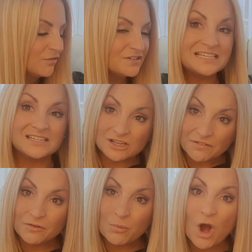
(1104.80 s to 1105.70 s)
obviously
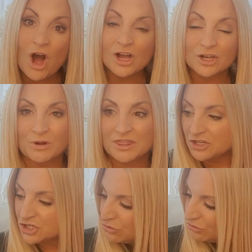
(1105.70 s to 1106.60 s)
stuff for work with the
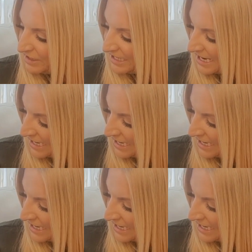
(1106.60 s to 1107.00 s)
jewelry